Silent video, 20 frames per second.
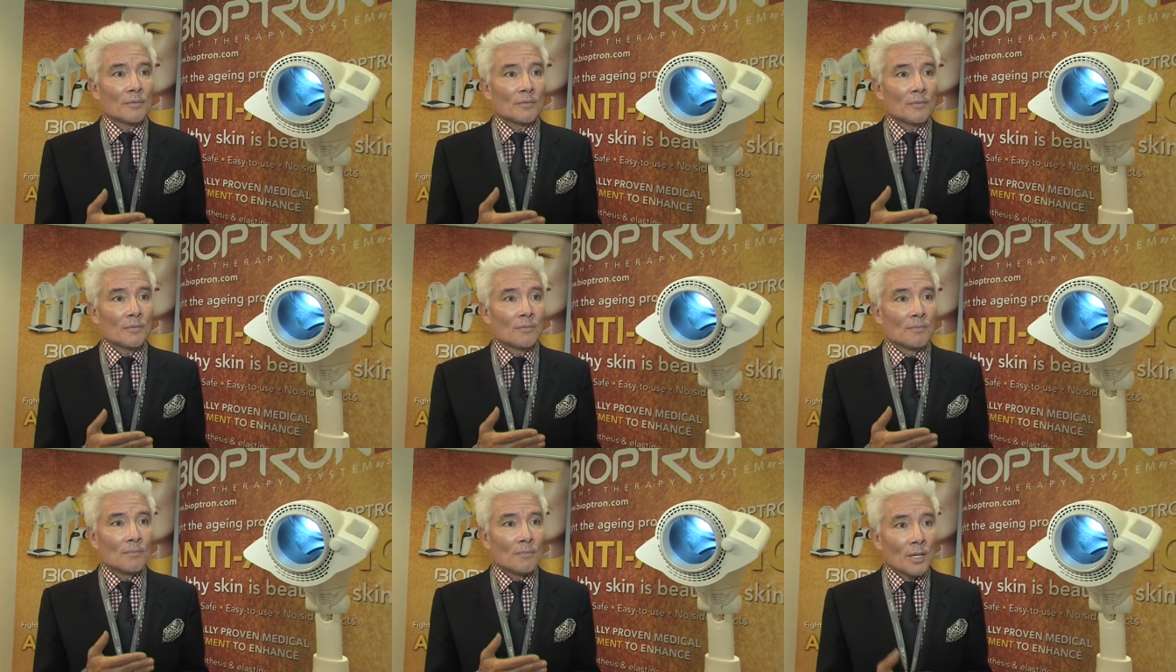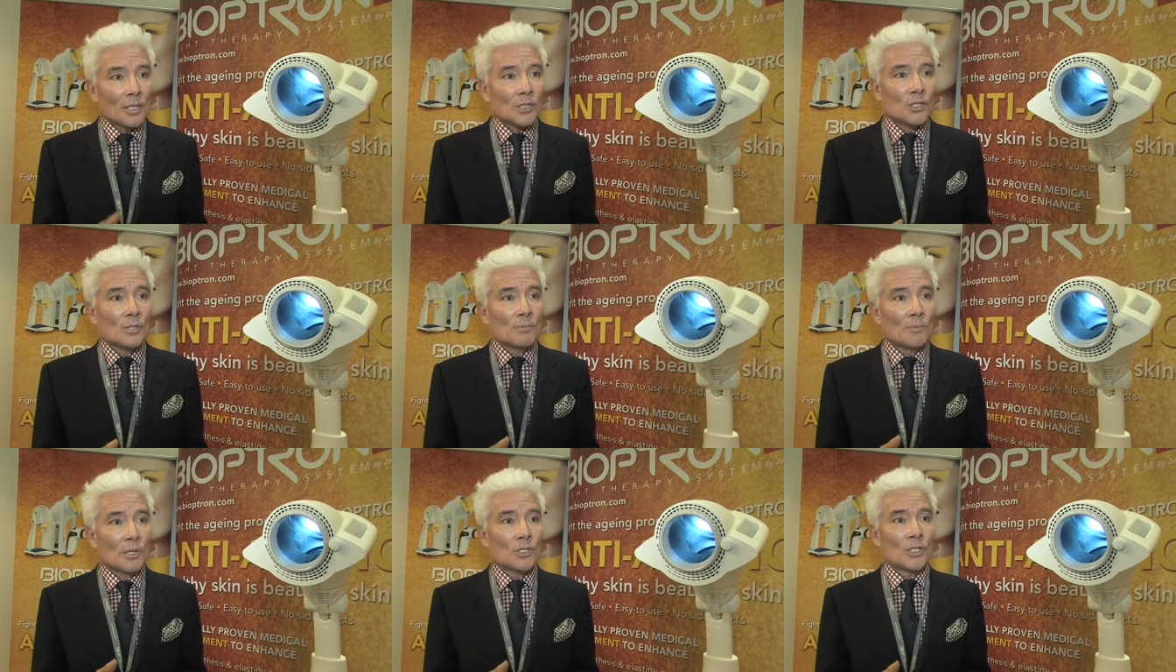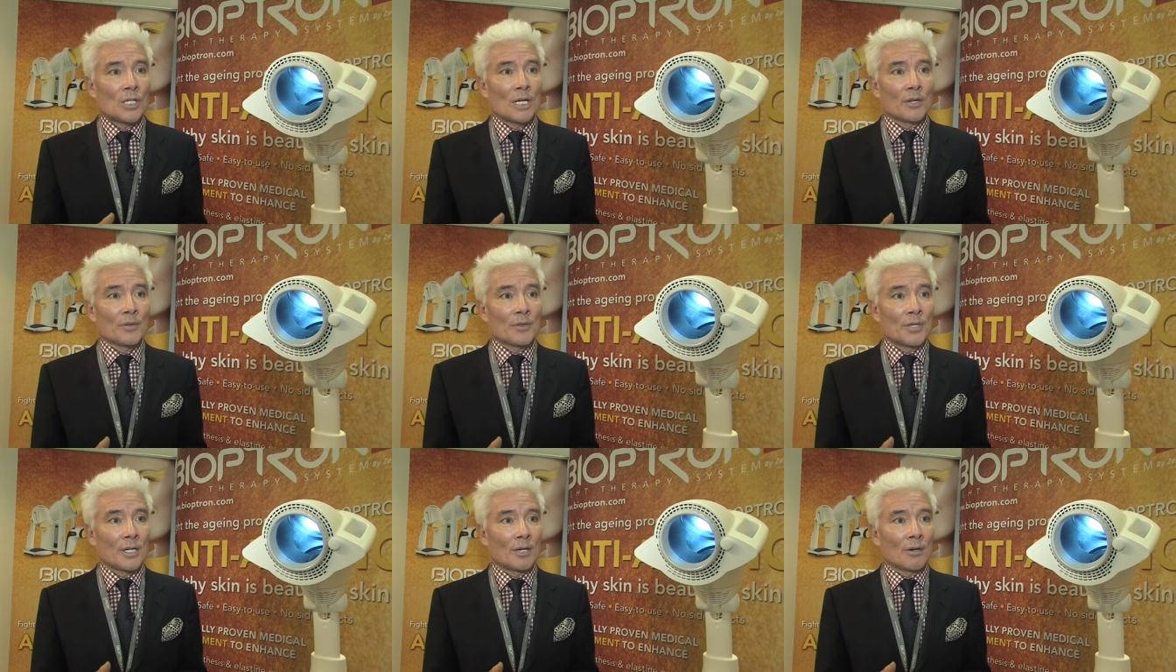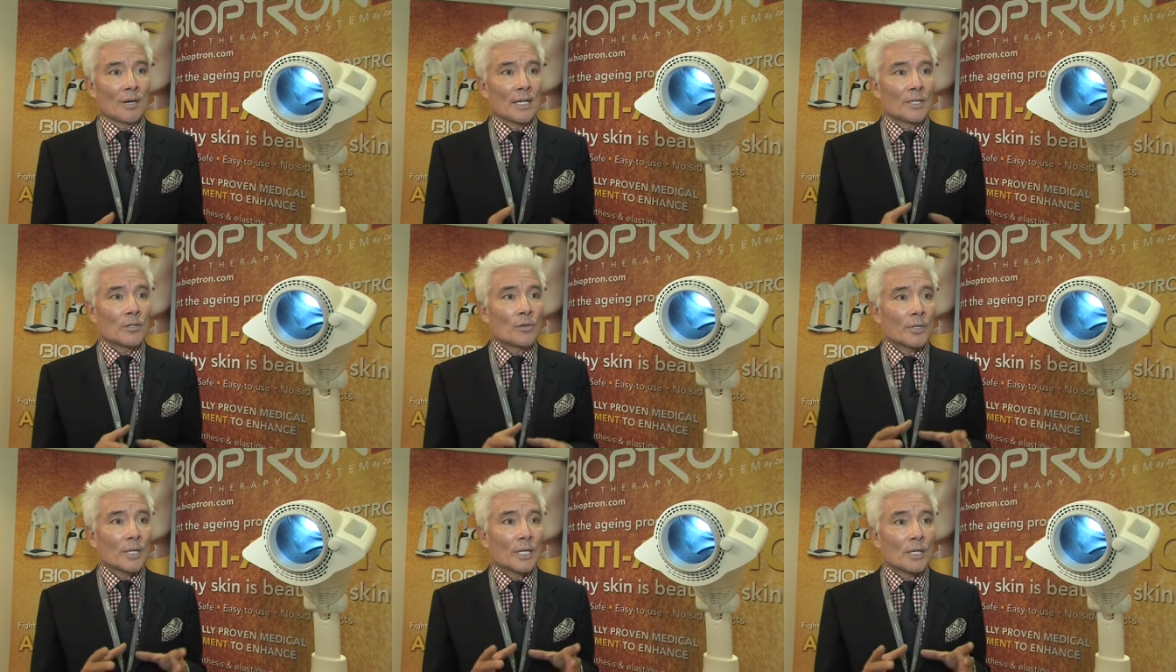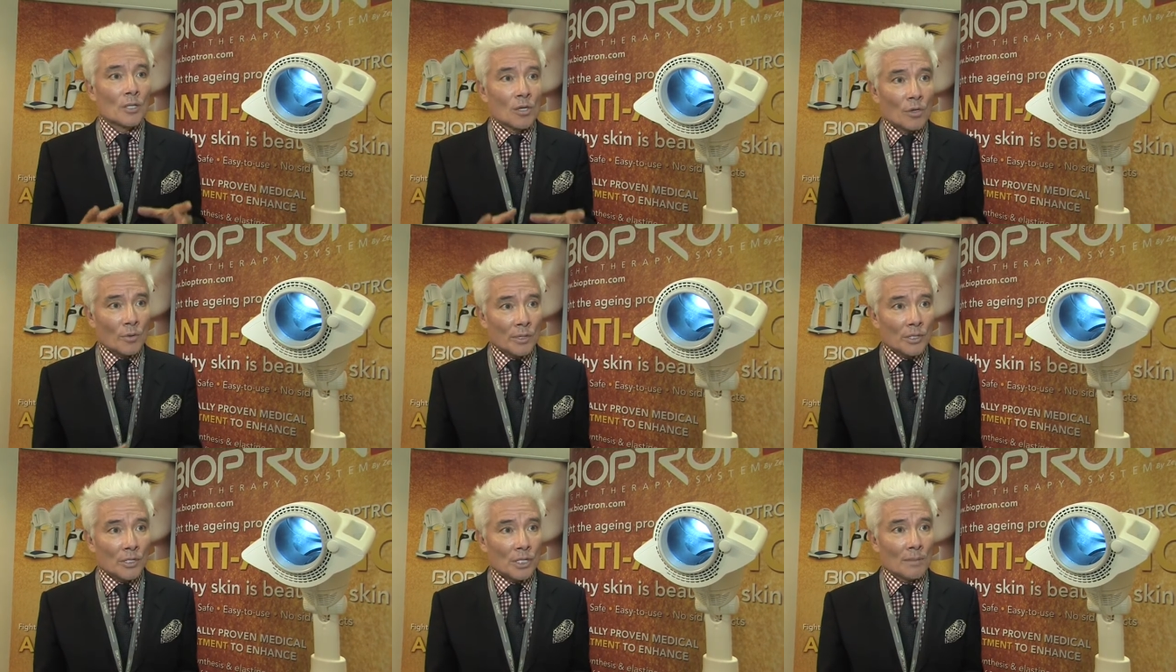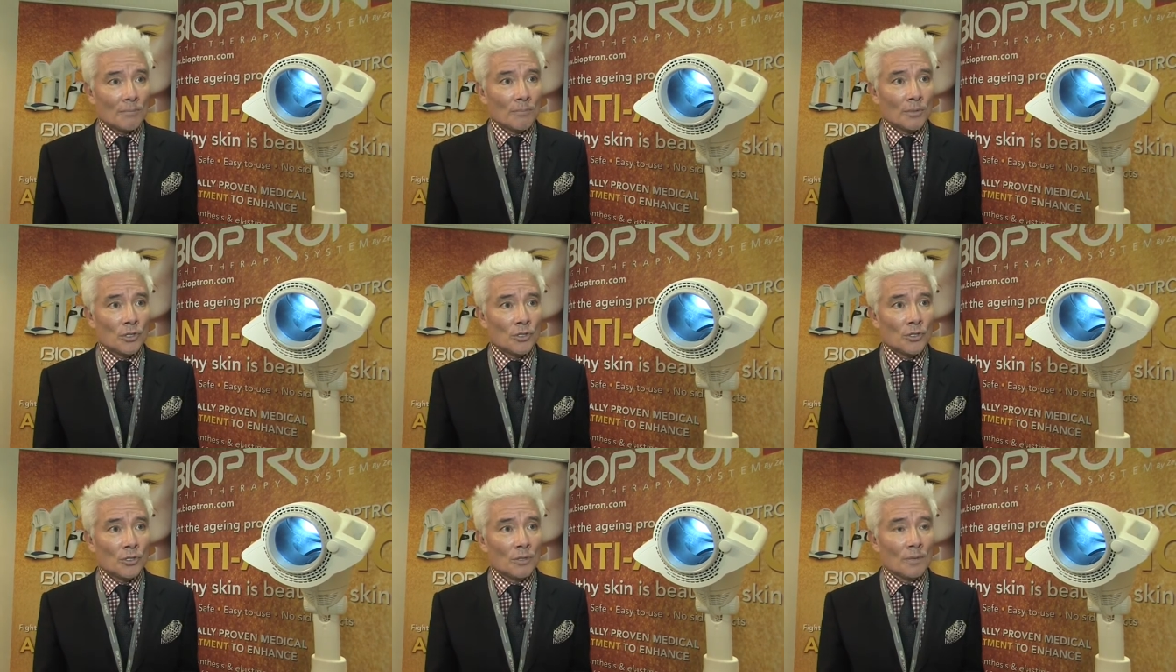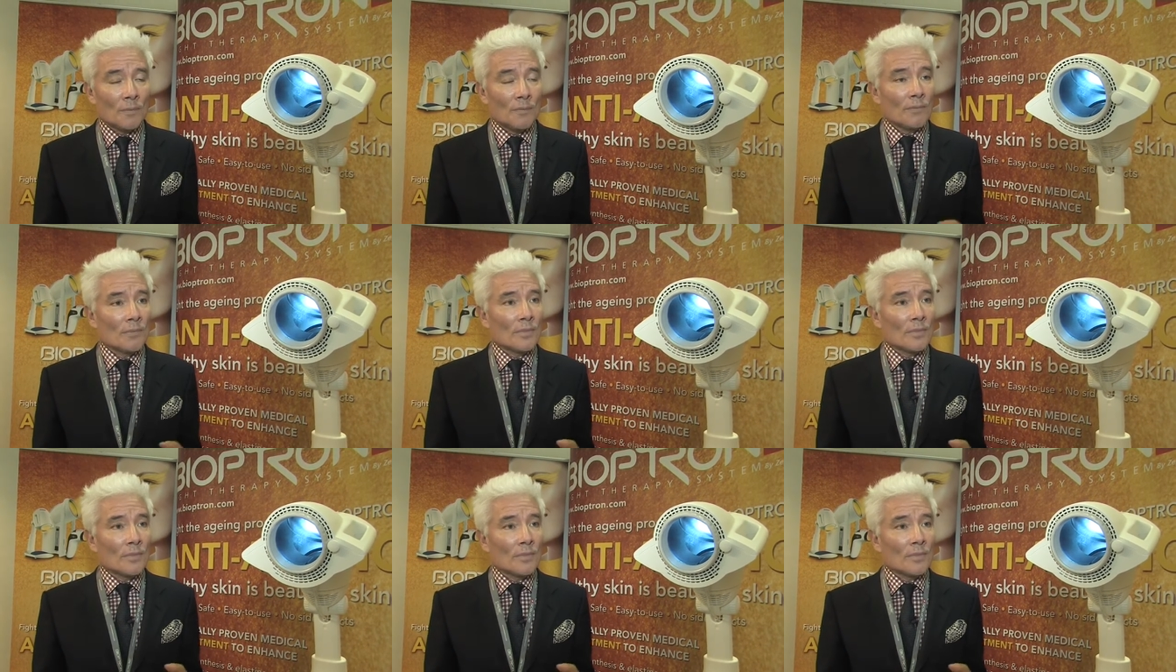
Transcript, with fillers: much, much healthier. I cook at lower temperature.